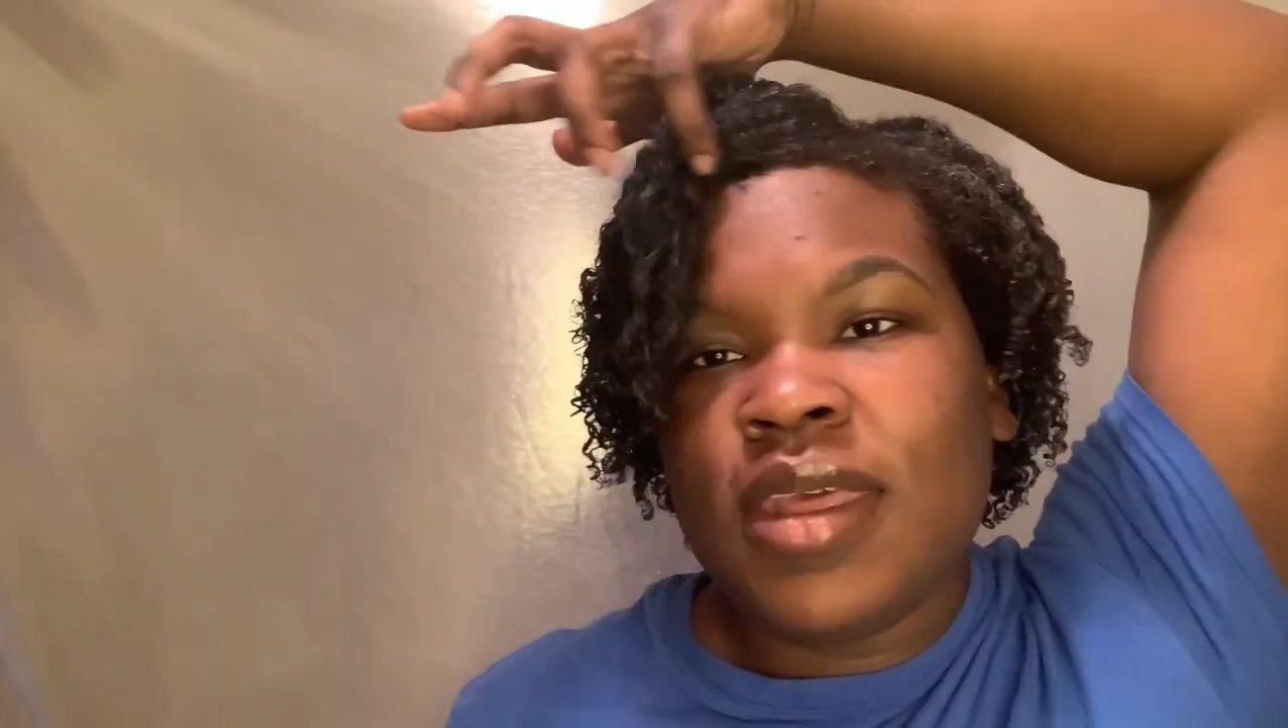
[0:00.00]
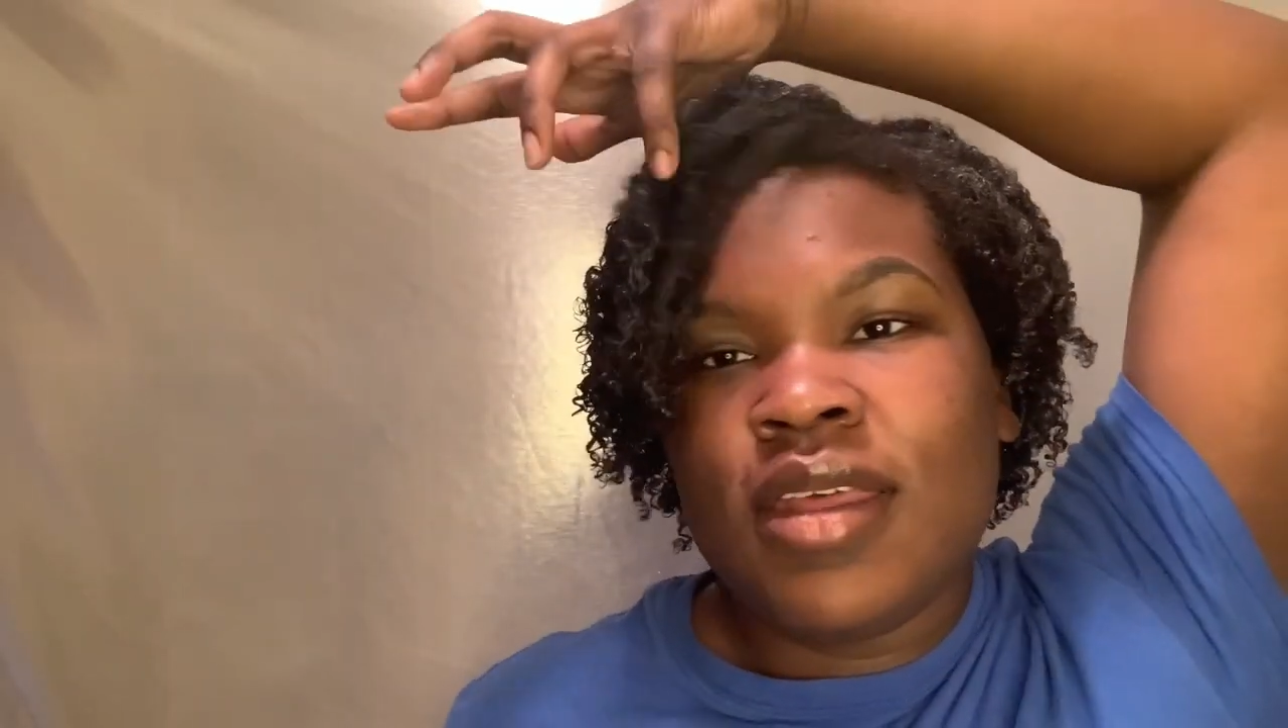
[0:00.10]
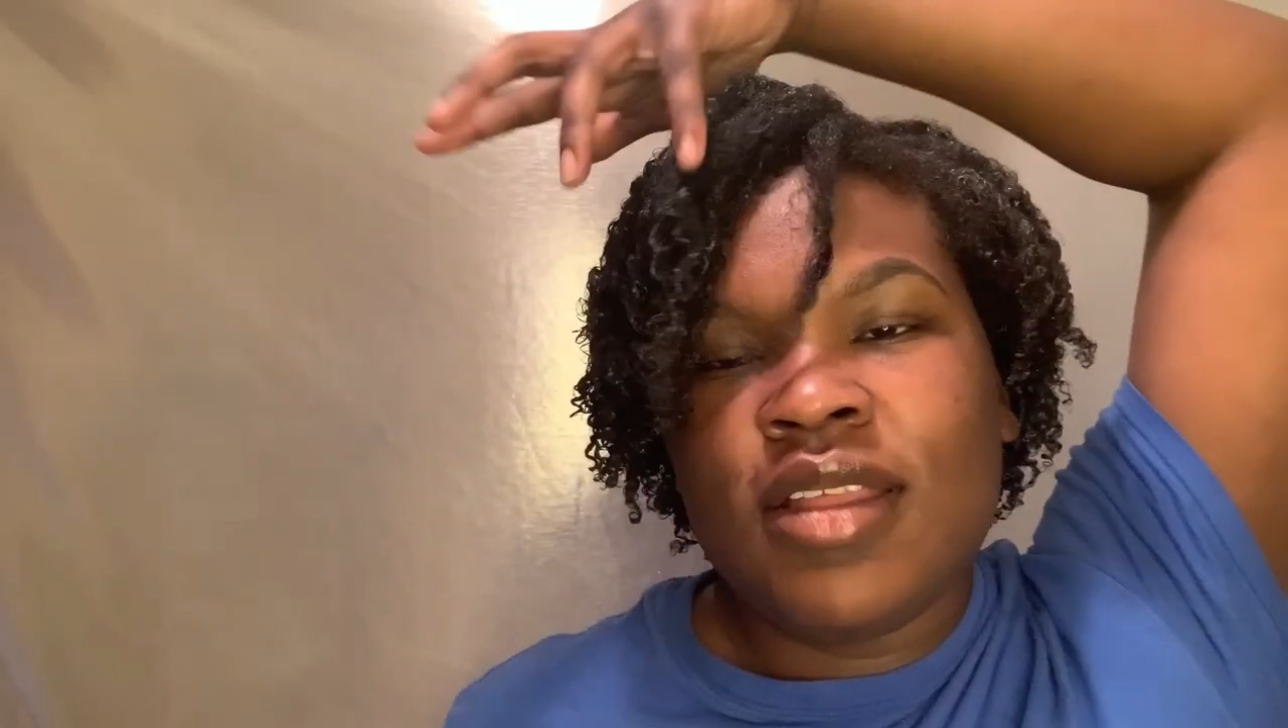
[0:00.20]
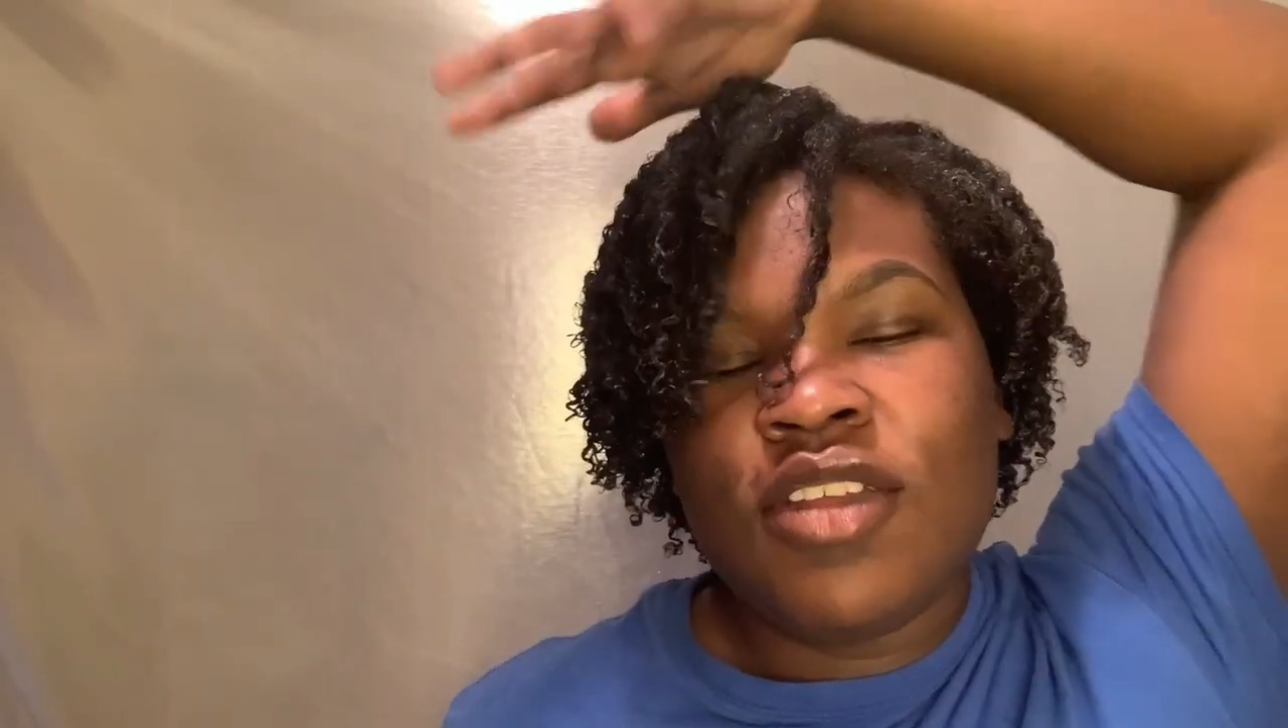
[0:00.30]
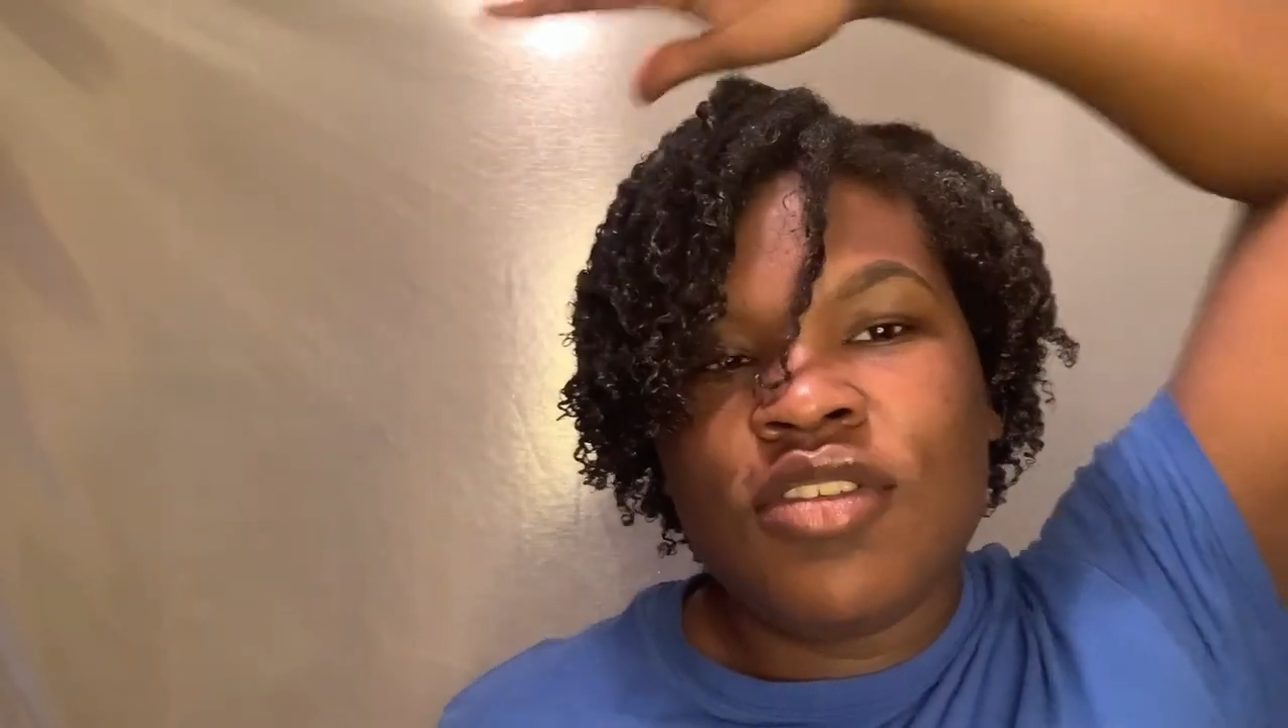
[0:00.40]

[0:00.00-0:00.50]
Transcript: because I